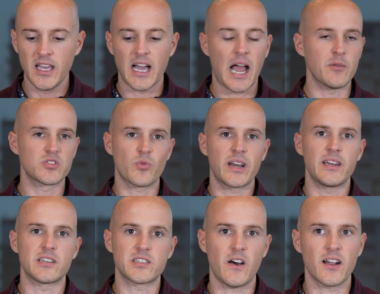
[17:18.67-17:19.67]
I was ready
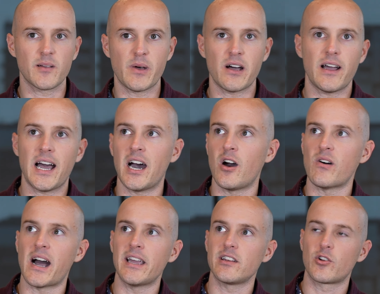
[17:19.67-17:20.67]
to talk about how
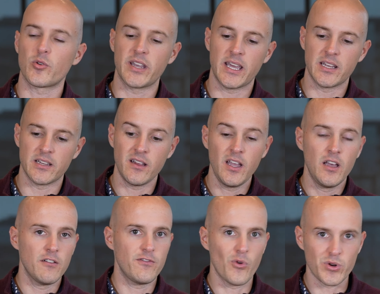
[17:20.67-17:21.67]
I had created
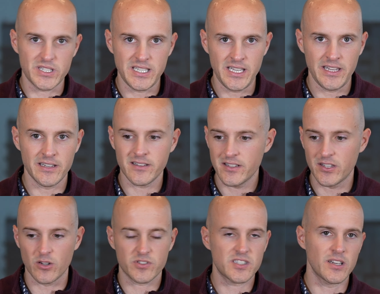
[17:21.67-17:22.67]
14, you
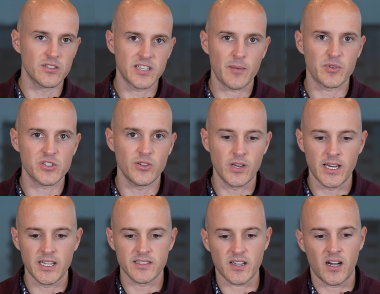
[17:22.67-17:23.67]
know, sales
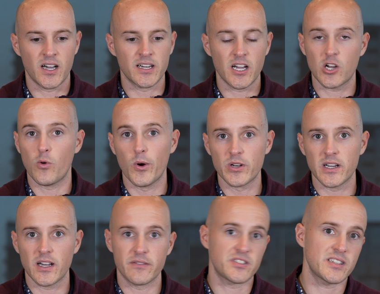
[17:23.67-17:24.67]
opportunities on a quota
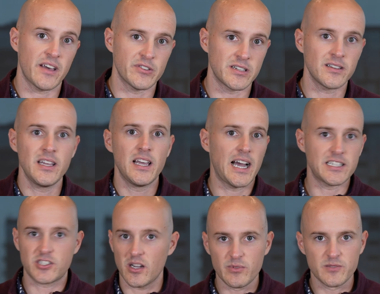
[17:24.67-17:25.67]
of 7. I
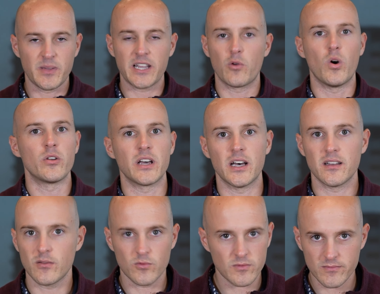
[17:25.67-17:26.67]
doubled my quota
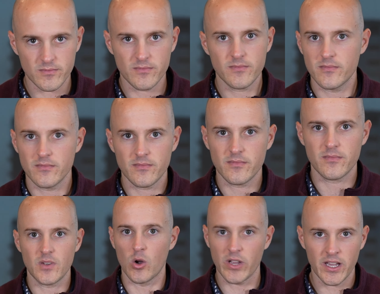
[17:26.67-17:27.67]

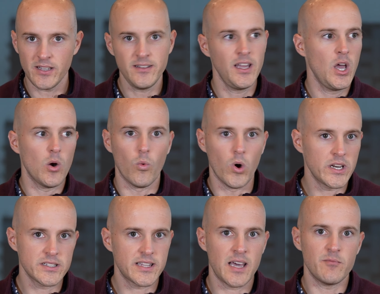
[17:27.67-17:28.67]
okay, what
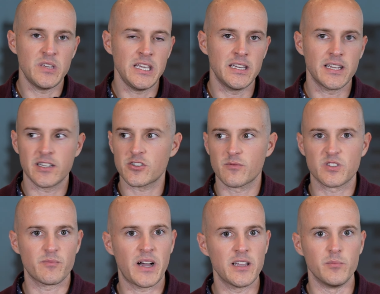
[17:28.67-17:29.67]
does that mean in terms
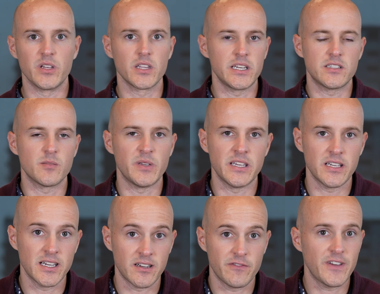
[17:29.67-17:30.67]
of my ability to
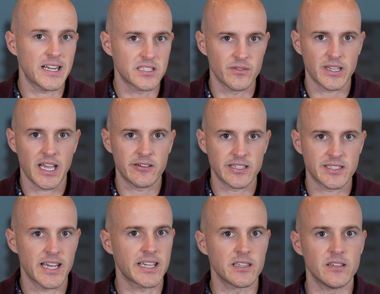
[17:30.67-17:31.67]
be an effective account
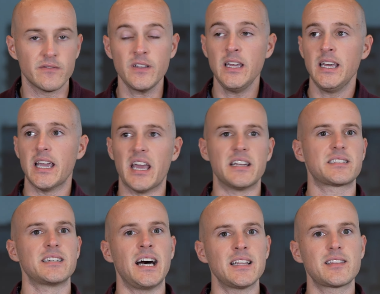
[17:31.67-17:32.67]
executive? And it's
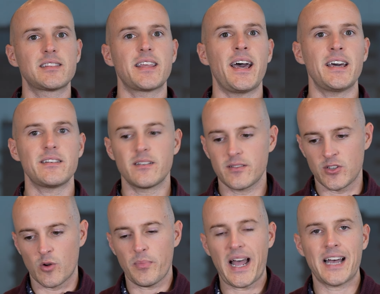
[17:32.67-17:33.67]
not that that, you
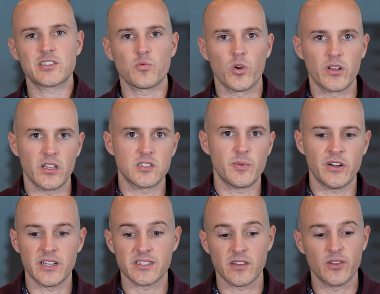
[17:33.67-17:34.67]
know, past work
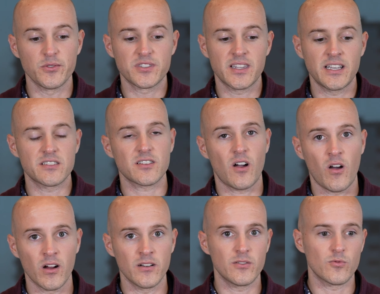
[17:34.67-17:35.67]
experience and those things
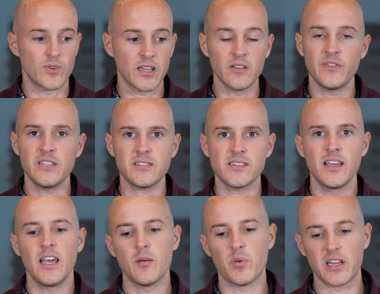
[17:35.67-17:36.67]
aren't relevant,
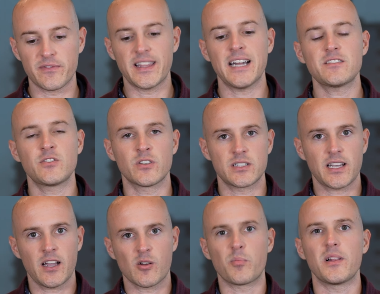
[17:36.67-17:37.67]
but if that's your
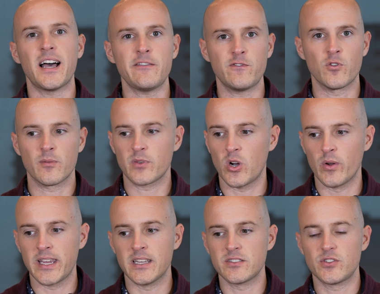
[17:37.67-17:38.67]
entire platform
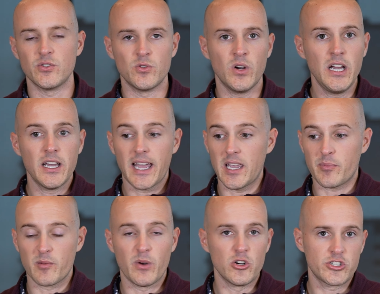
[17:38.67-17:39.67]
going into a
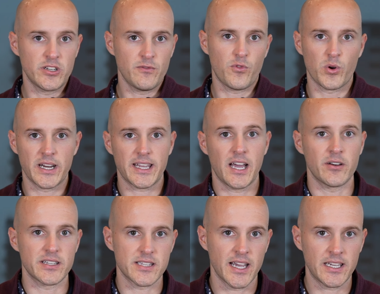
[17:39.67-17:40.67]
promotion for an account
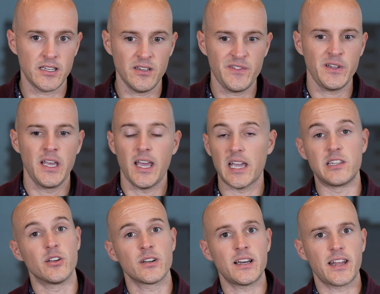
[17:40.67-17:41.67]
executive, and
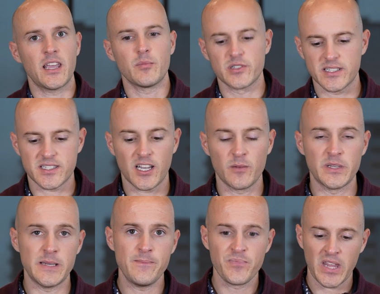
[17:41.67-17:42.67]
you're not able to tell
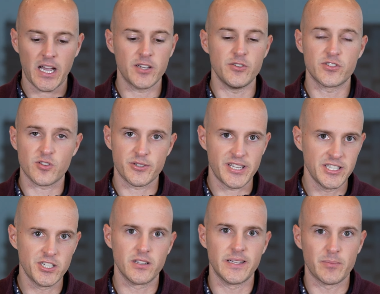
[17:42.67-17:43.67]
me how you
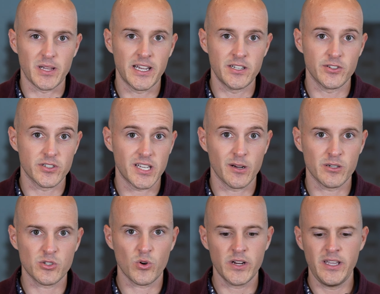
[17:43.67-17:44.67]
strategically planned your
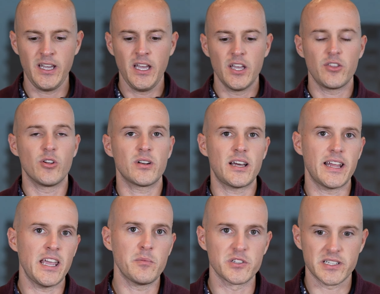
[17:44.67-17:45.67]
territory, you're
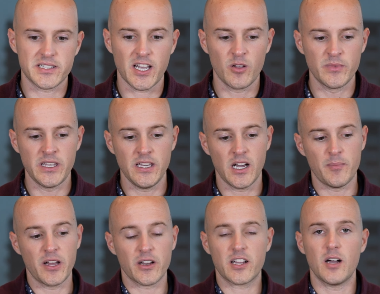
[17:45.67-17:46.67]
not able to tell me
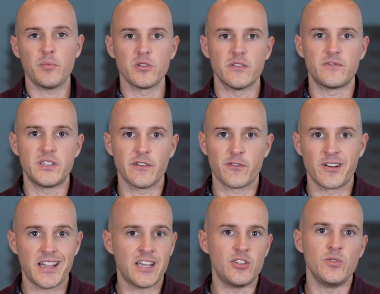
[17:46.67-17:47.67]
about a couple of
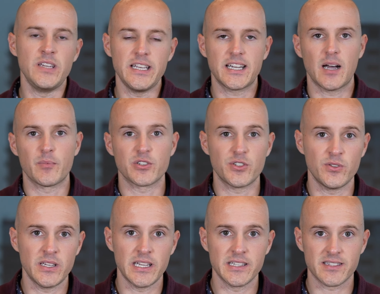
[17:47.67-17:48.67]
different and unique
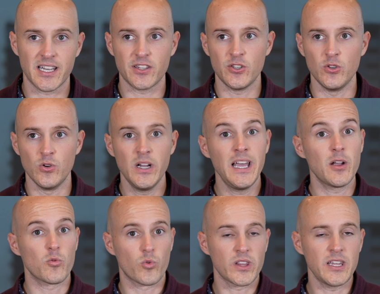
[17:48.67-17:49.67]
opportunities that you
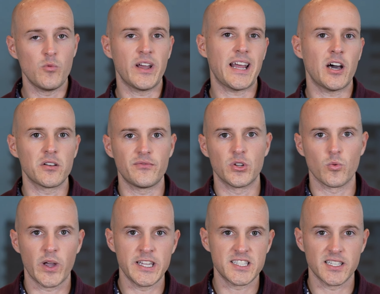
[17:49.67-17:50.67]
really went out of your
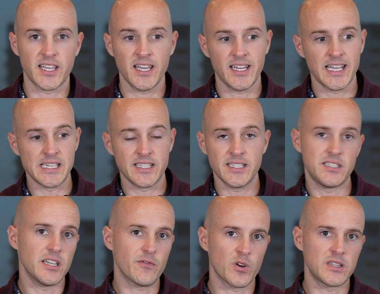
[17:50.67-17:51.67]
way to get and did
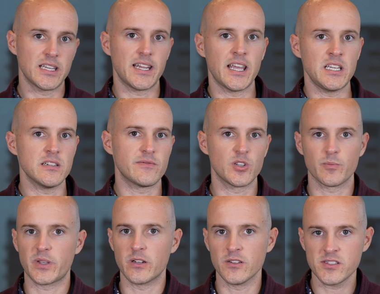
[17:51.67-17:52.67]
different than any of your
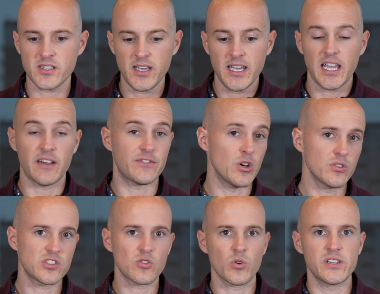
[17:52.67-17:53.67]
peers, if
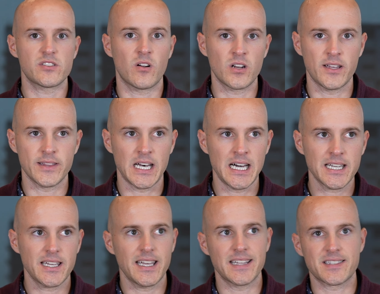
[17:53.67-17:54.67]
those stories aren't on
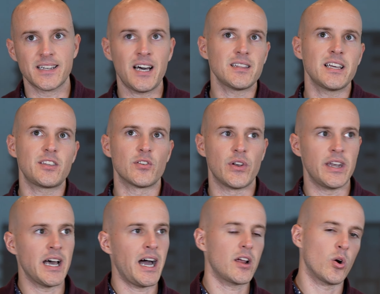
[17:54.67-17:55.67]
lock, it's not like you're
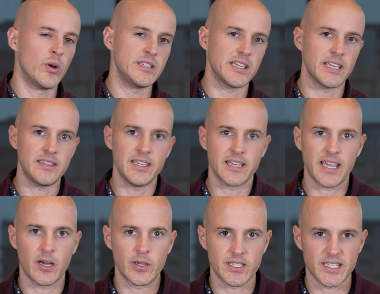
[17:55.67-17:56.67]
not going to get the
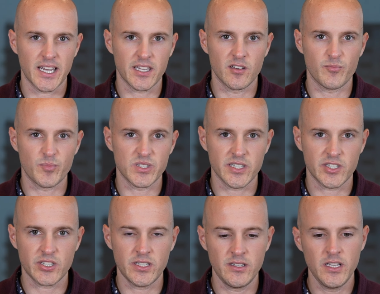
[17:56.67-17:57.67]
account executive
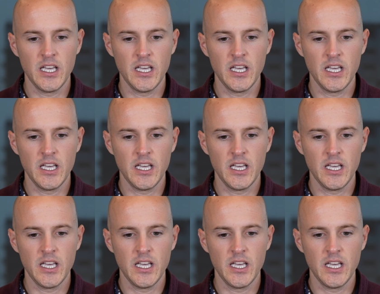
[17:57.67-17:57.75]
position,